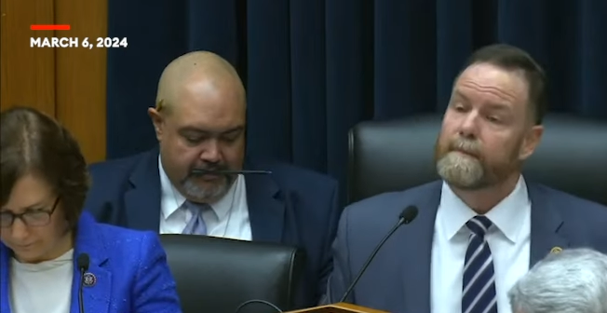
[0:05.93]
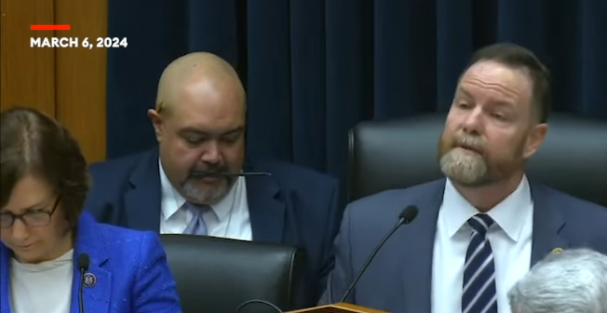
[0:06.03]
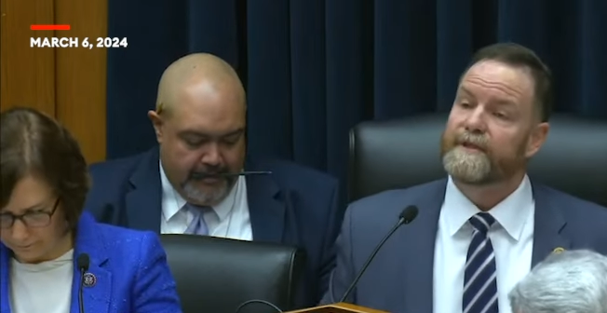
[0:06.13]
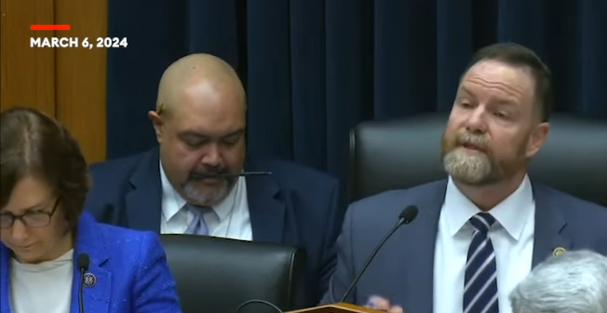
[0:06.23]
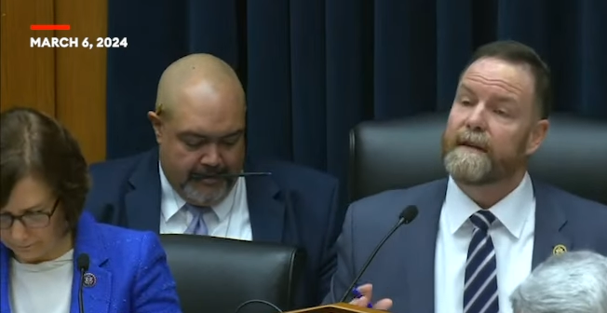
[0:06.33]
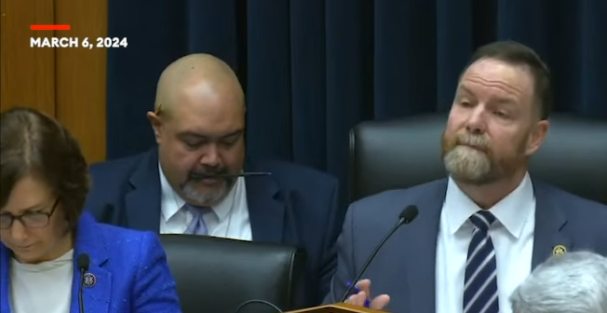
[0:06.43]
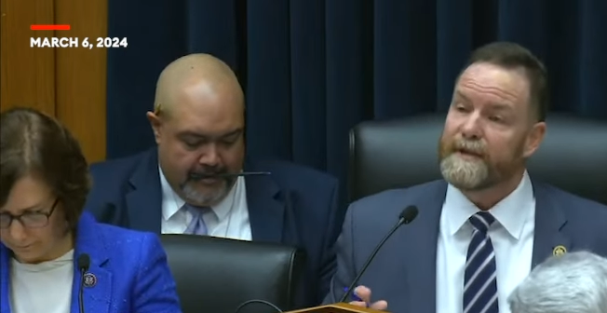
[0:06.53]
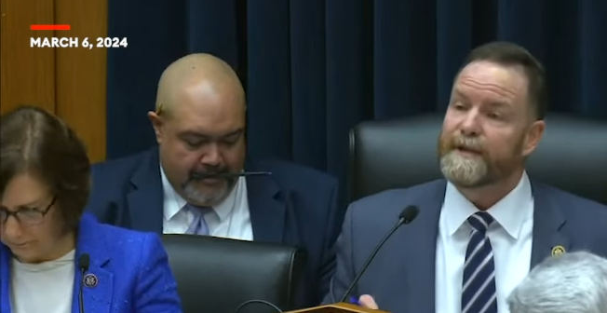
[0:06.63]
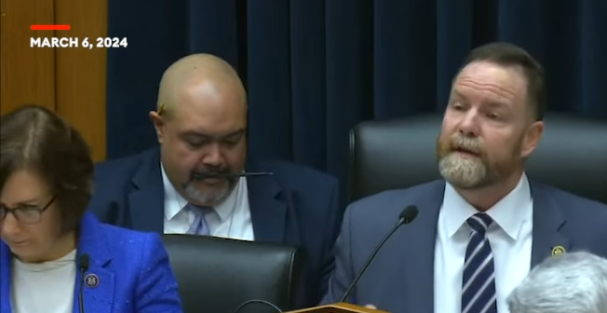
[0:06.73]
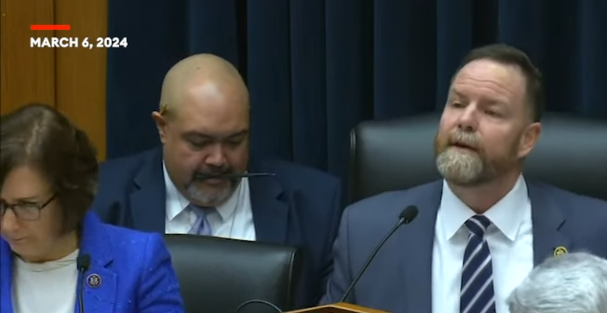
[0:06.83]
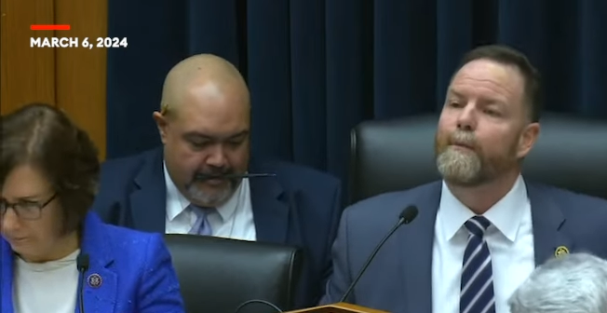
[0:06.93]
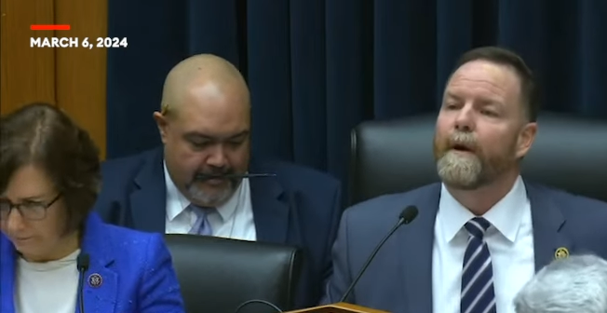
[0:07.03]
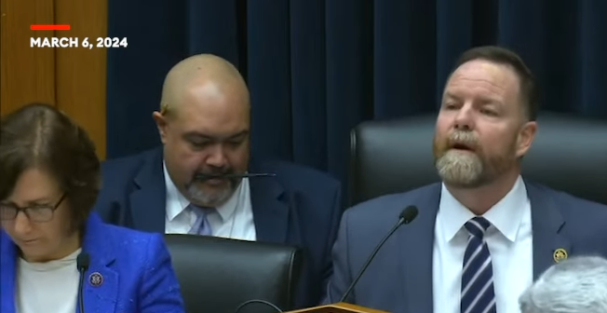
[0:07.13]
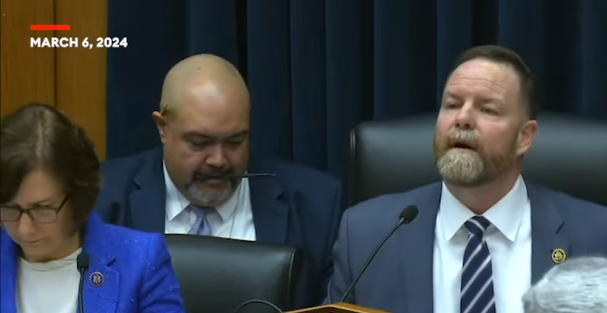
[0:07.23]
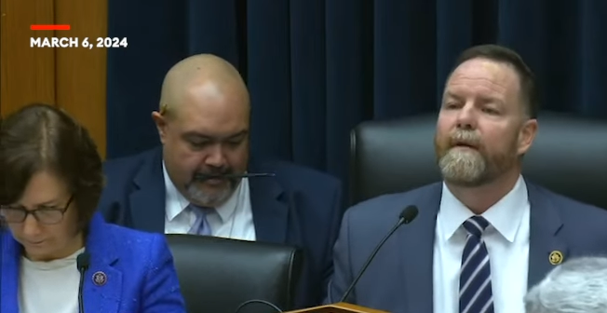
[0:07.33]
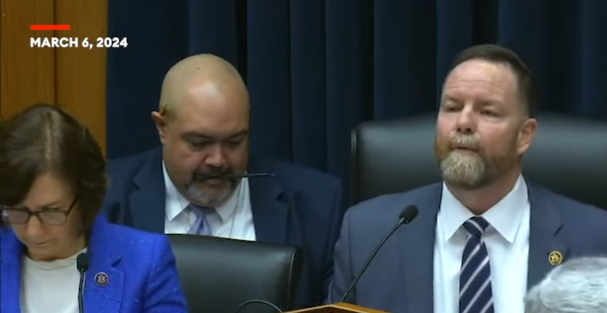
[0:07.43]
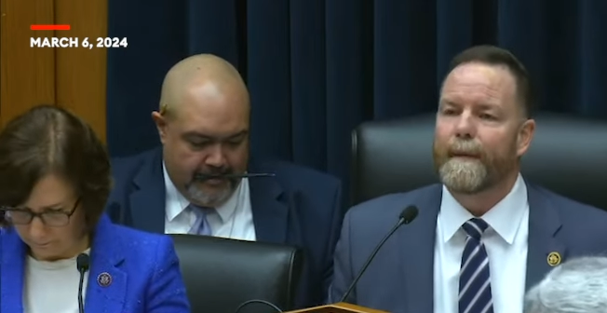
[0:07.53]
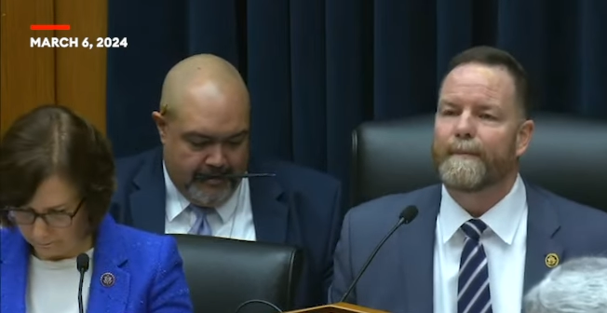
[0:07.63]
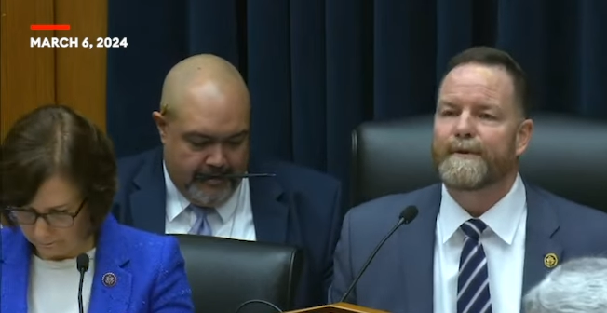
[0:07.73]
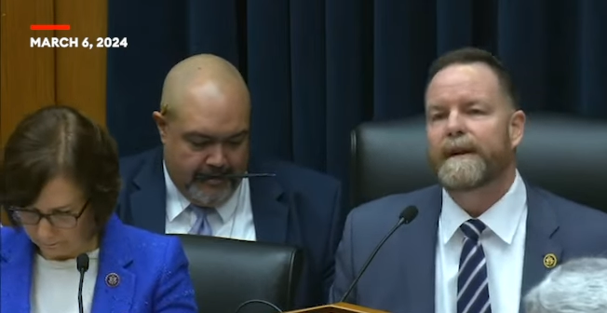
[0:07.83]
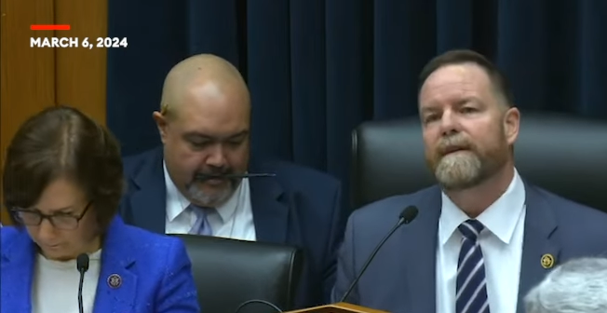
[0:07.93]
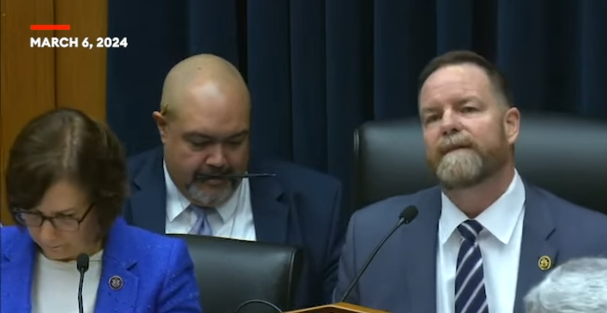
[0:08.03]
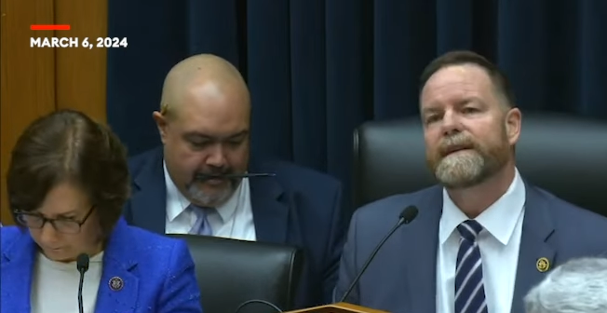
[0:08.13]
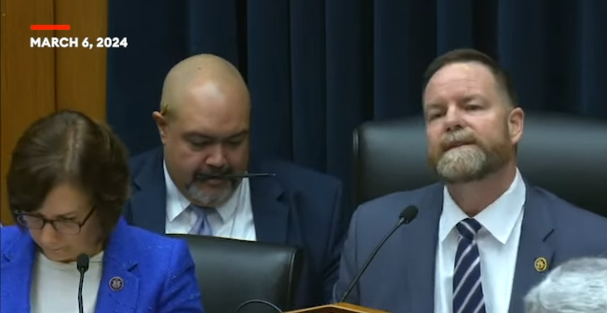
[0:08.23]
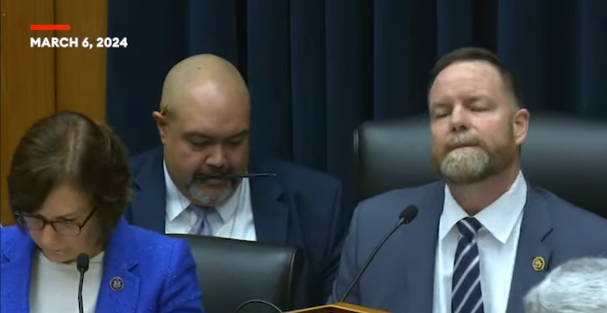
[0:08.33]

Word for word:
Speaker 1: the state of Michigan, where Representative Lisa